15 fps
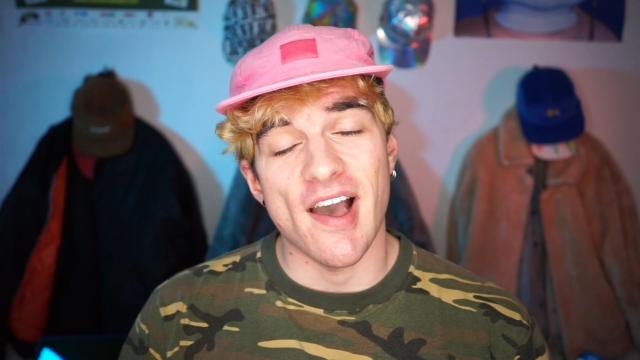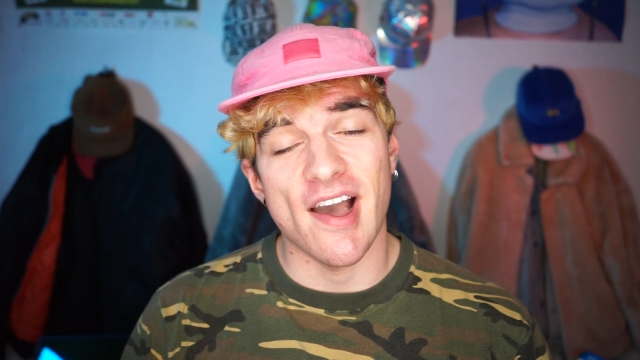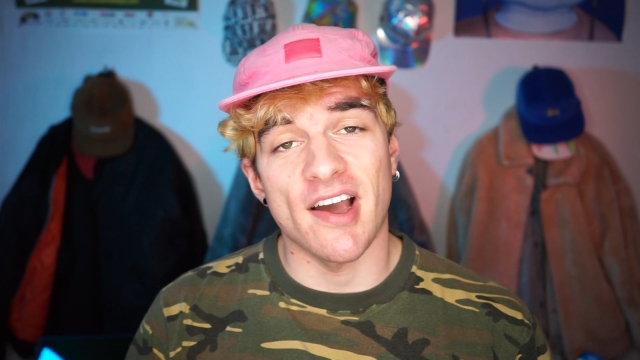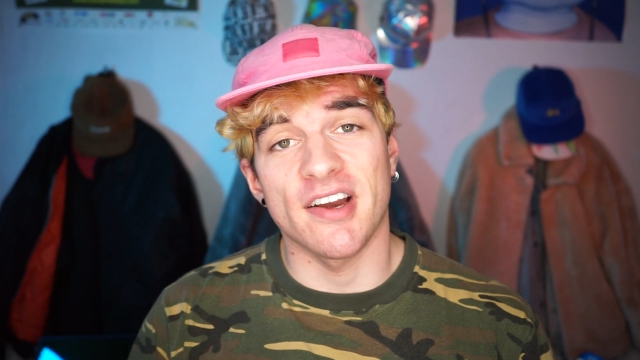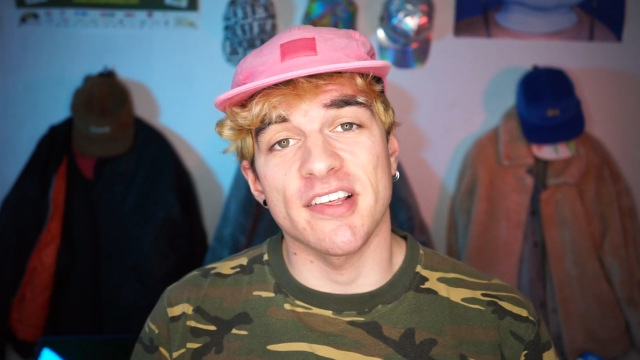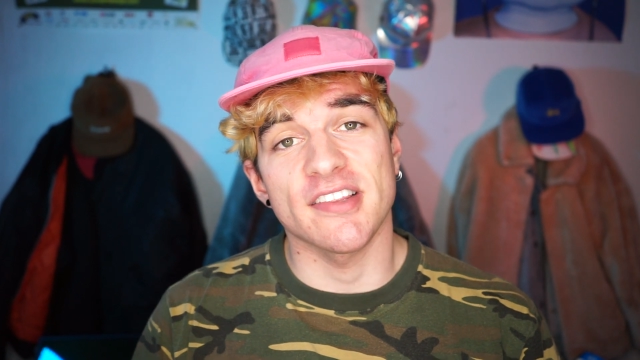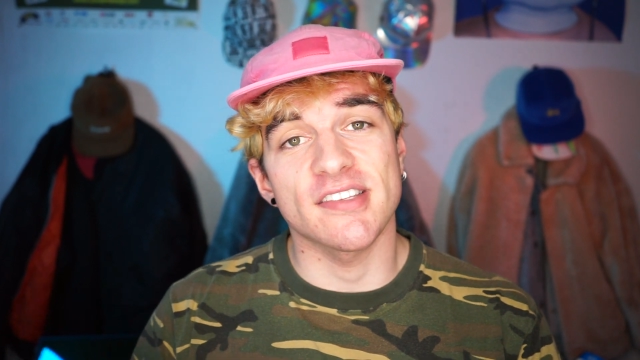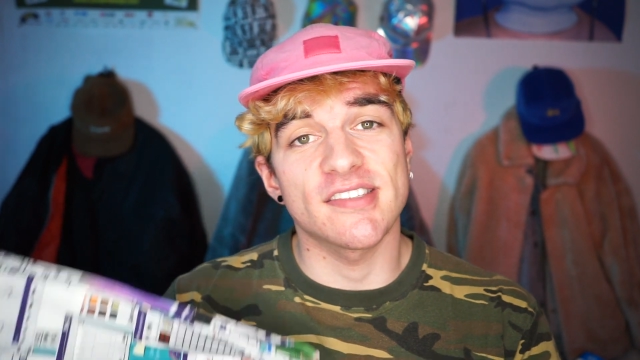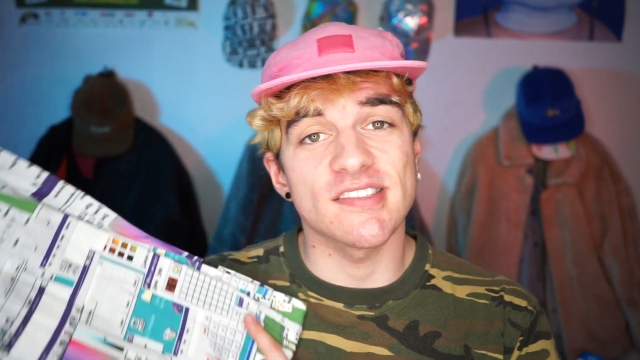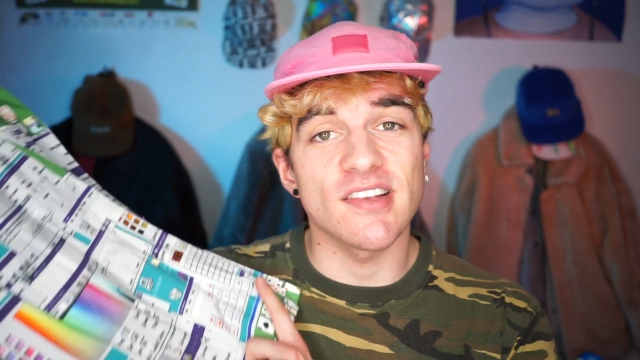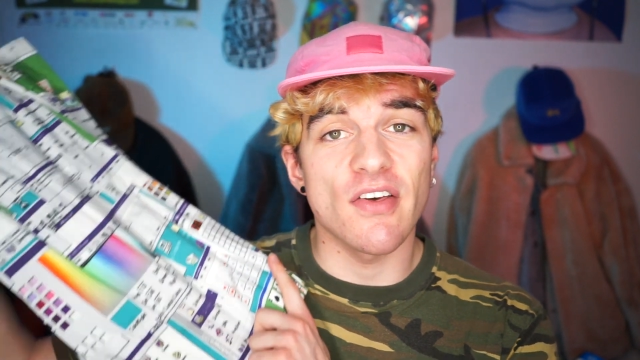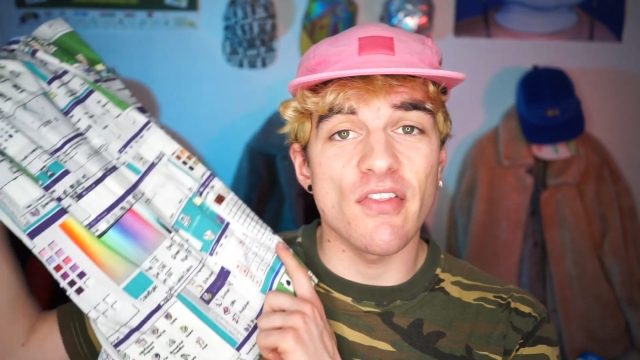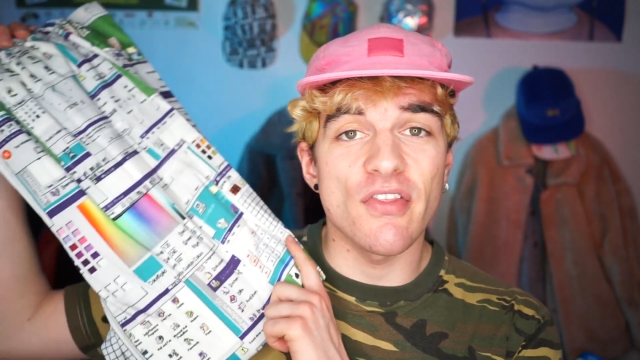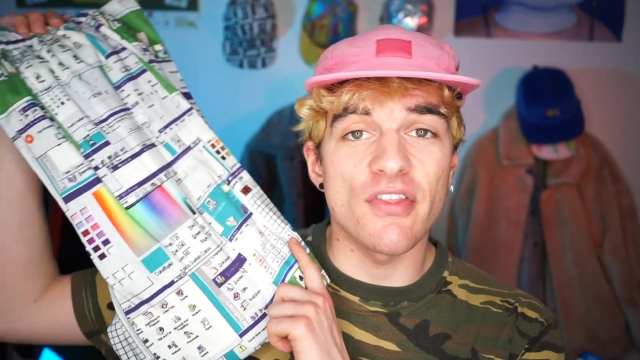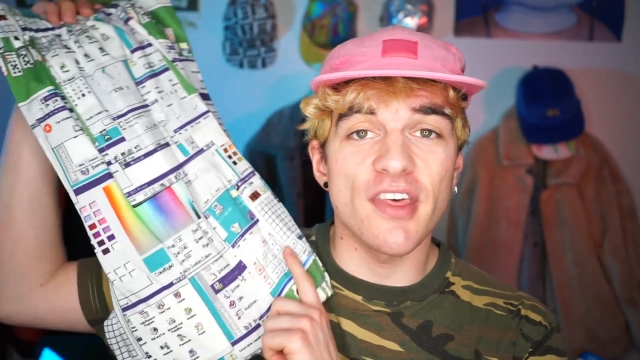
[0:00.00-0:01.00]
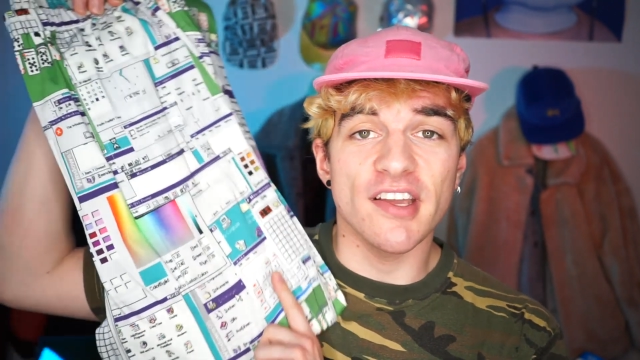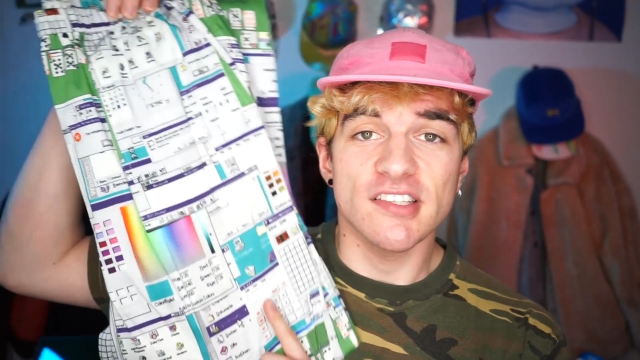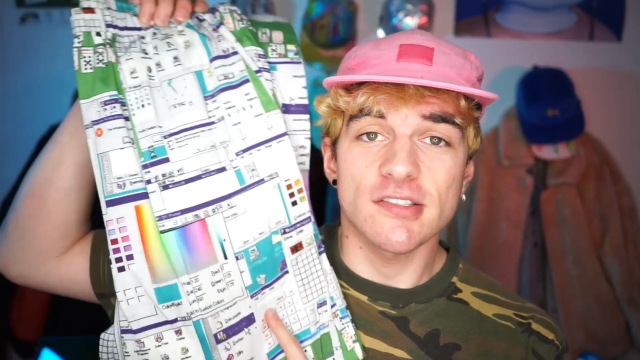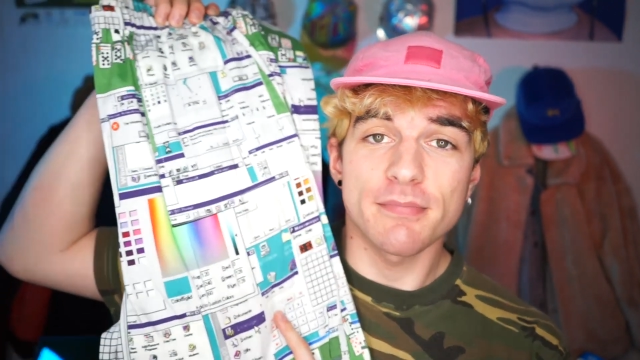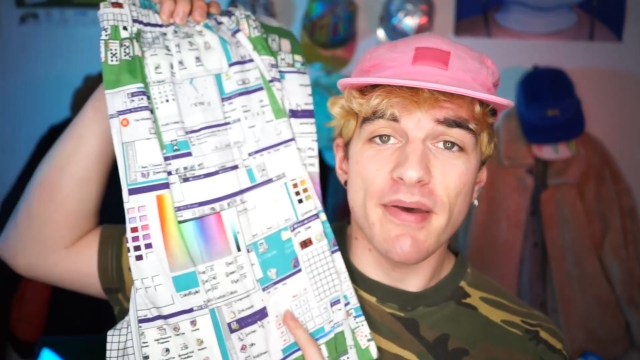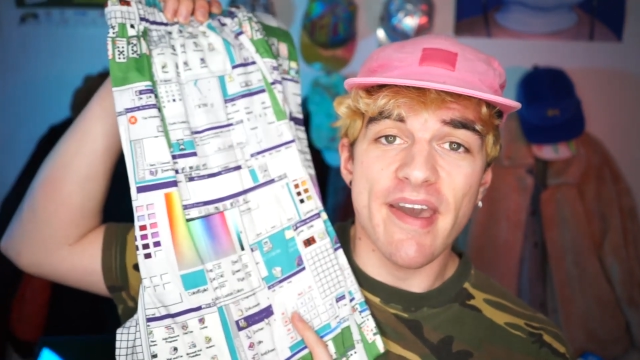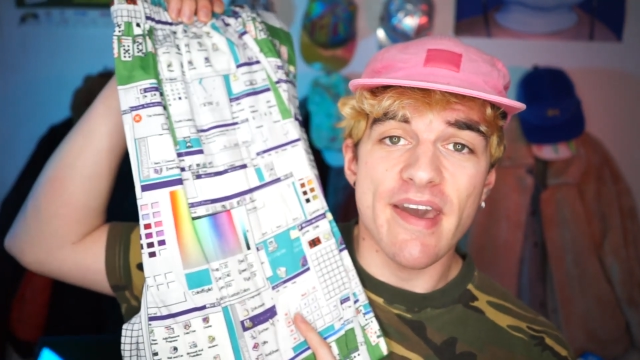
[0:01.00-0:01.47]
and it's
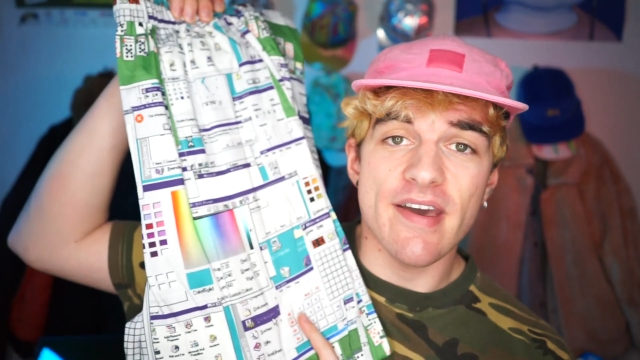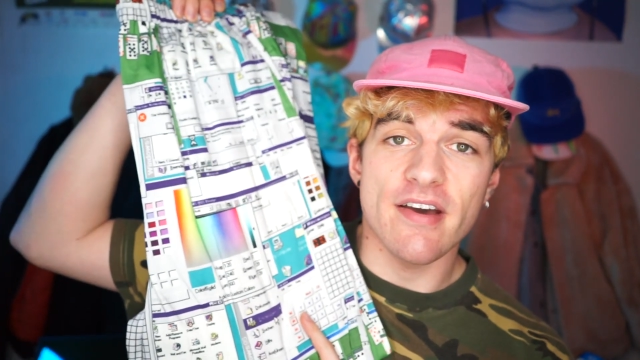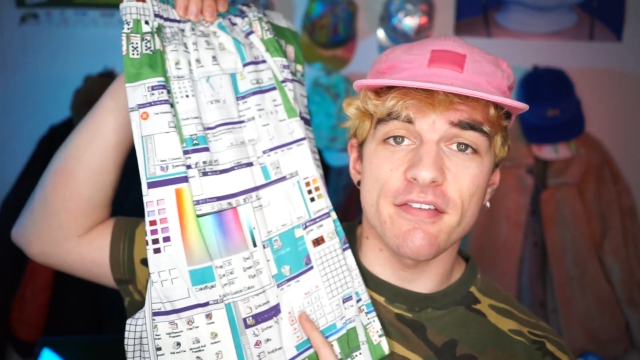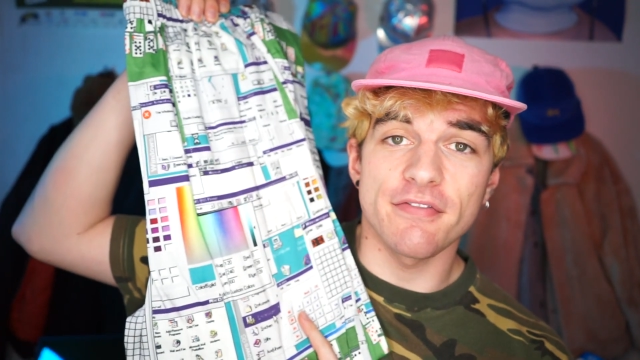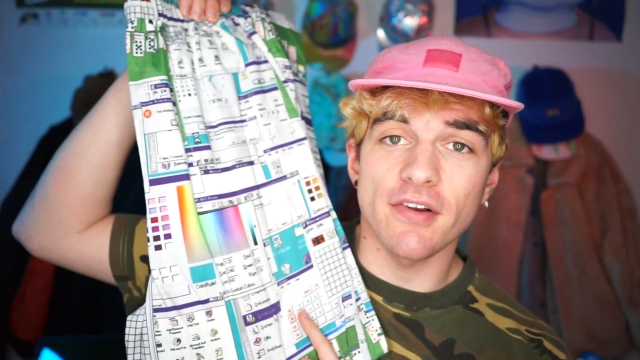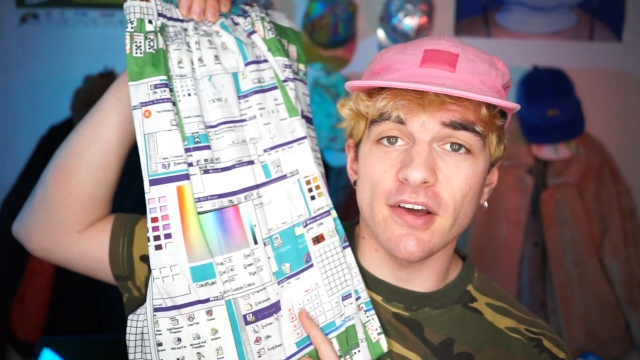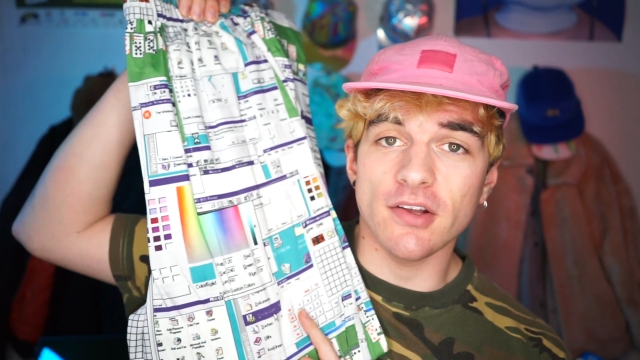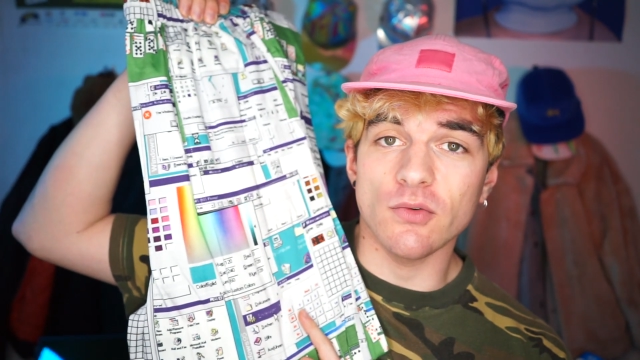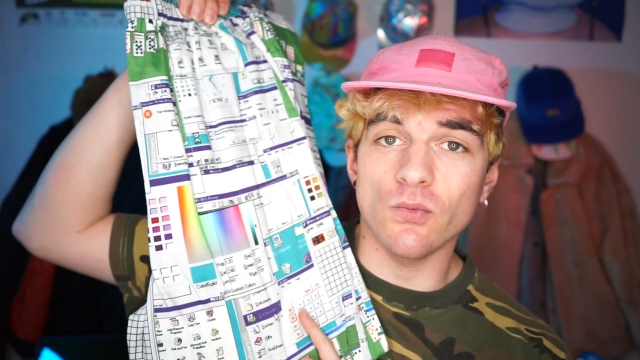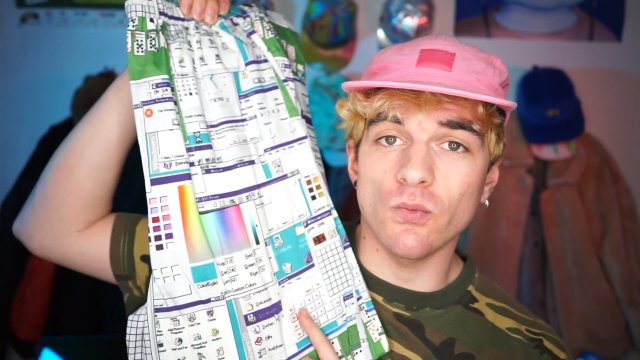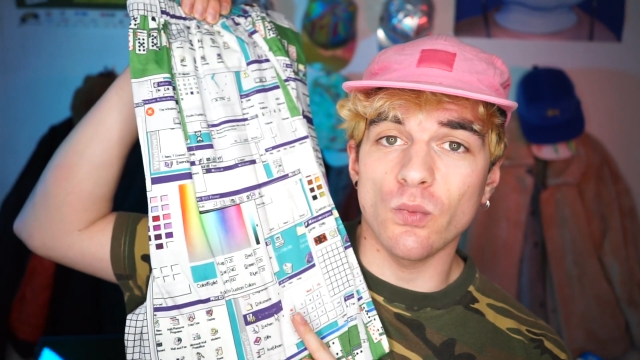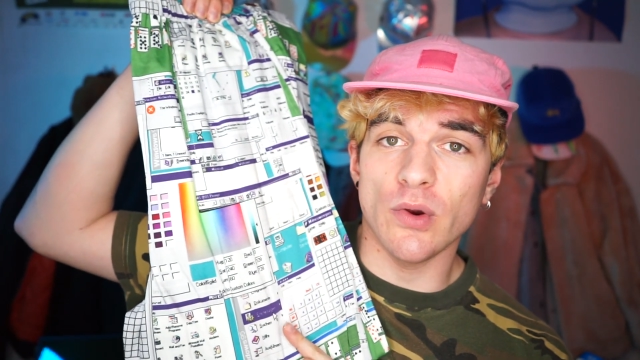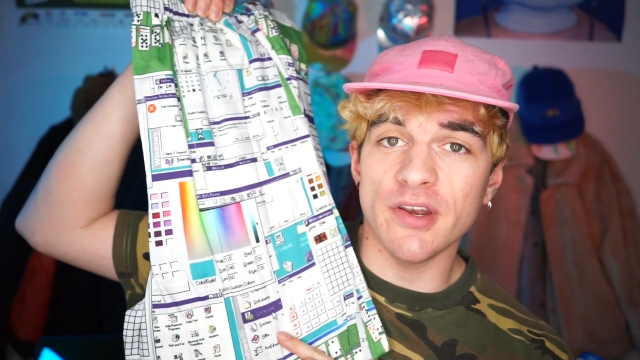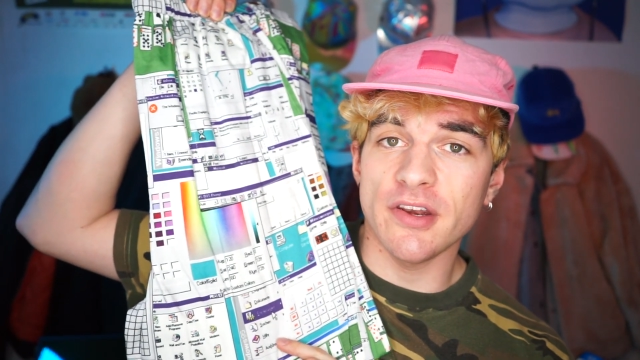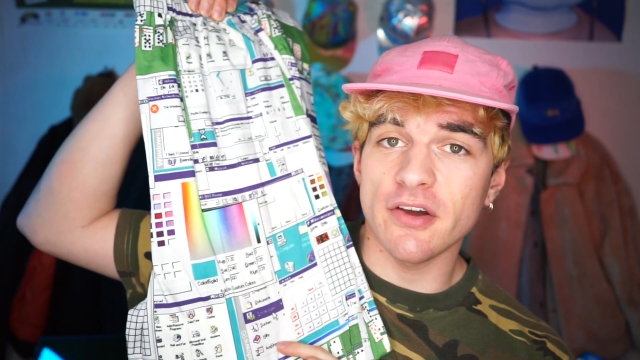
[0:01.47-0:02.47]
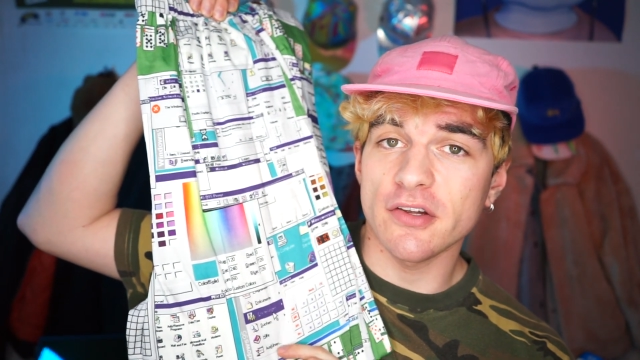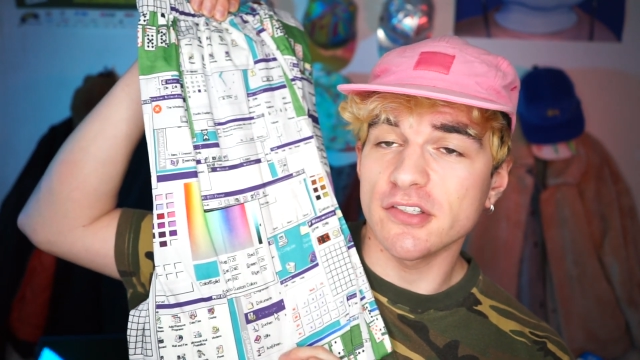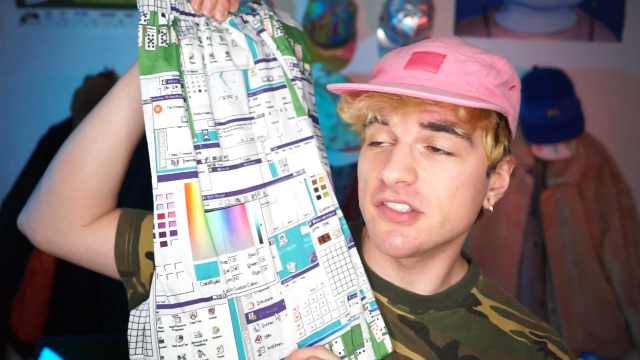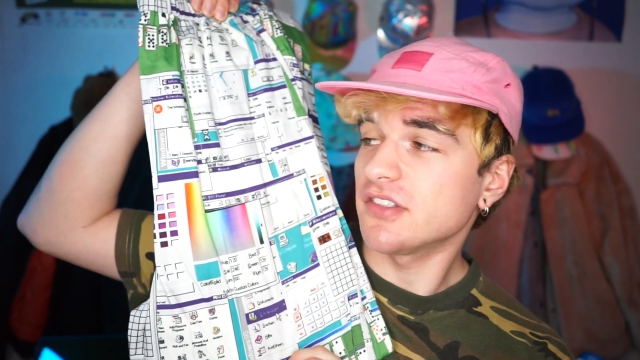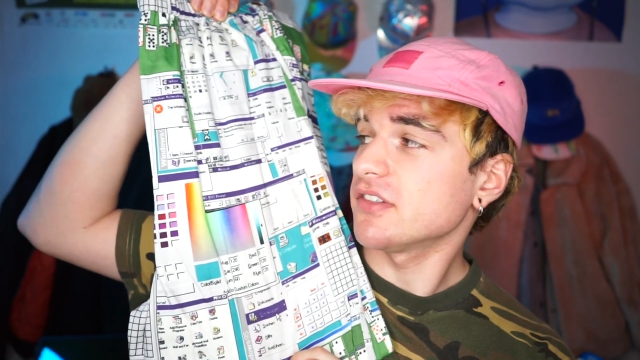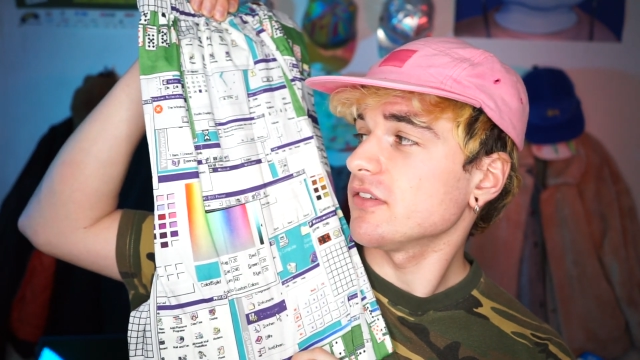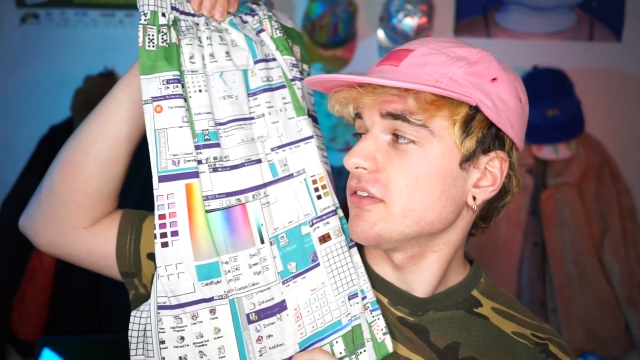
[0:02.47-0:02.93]
this pair of like
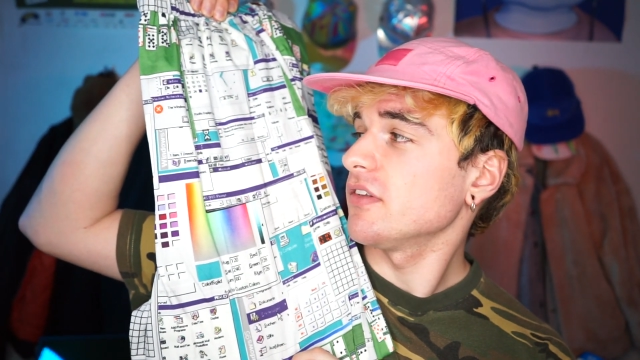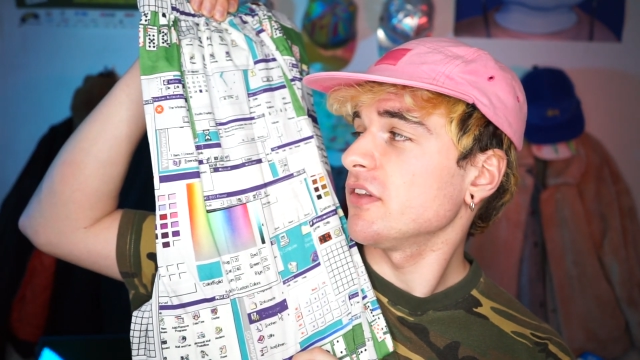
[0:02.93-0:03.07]
Windows